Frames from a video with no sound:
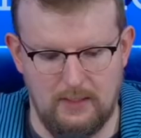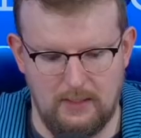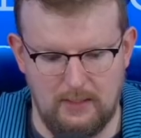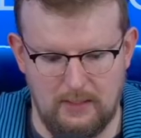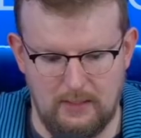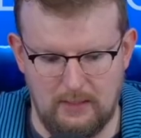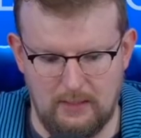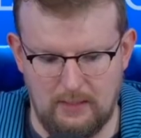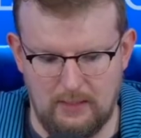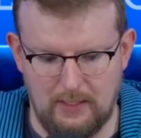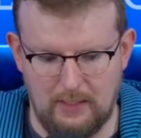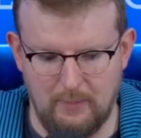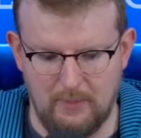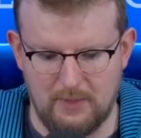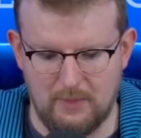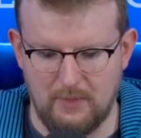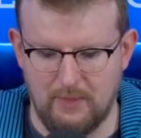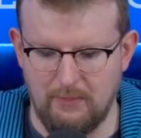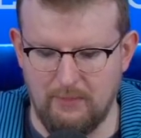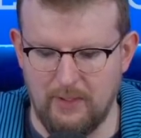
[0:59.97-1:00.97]
Now,
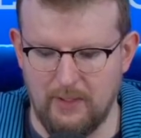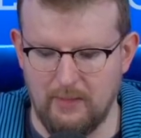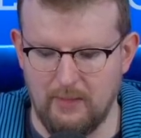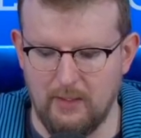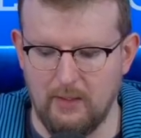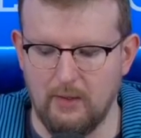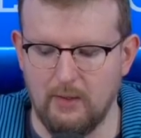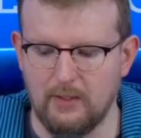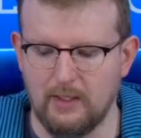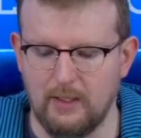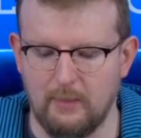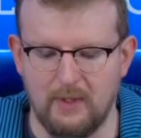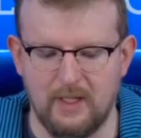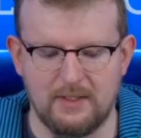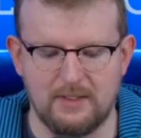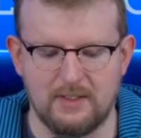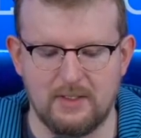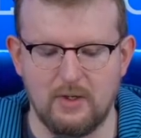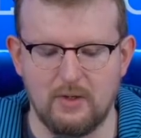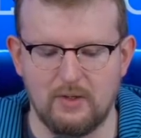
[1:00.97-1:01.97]
which way around? Oh, okay, we
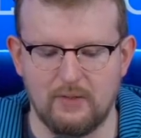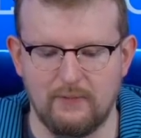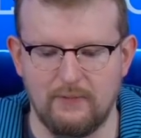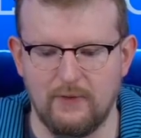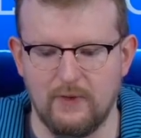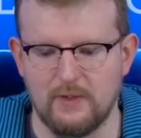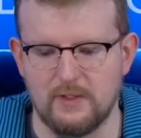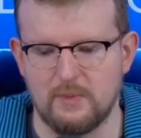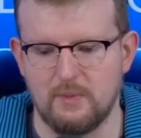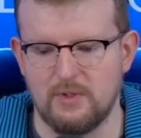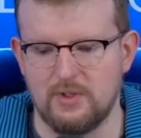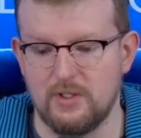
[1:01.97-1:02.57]
got the token first, which